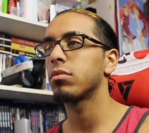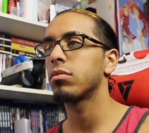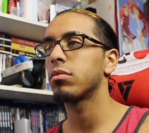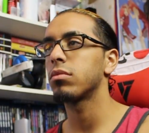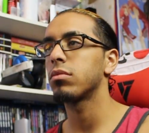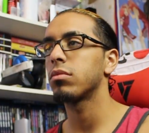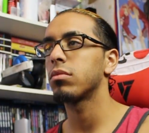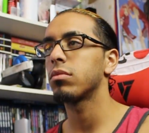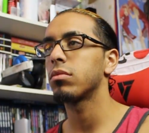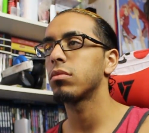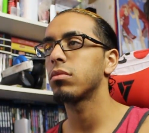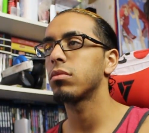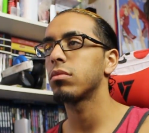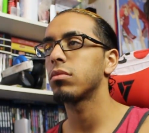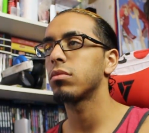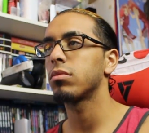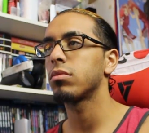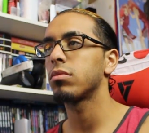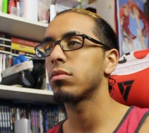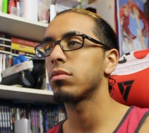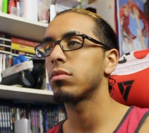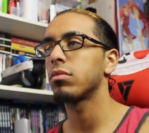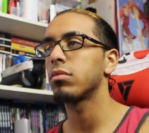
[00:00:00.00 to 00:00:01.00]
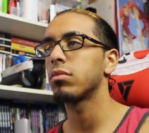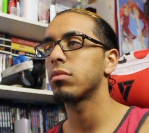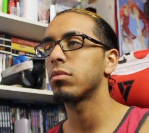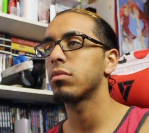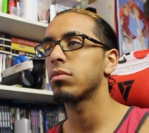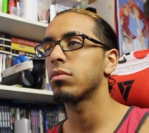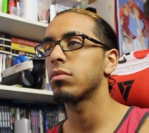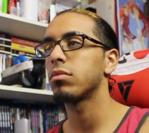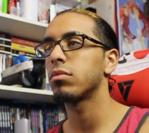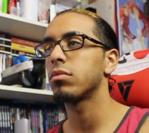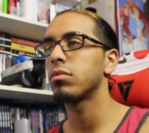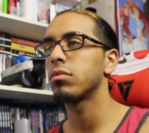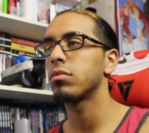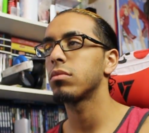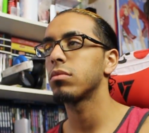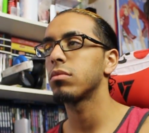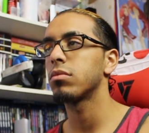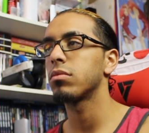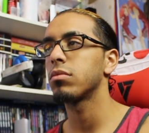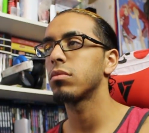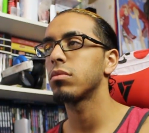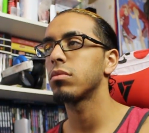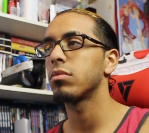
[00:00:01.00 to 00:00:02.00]

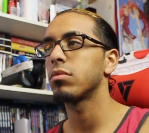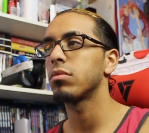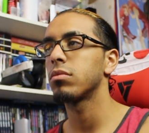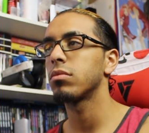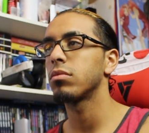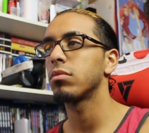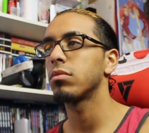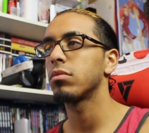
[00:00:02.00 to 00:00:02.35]
No one is speaking in this clip.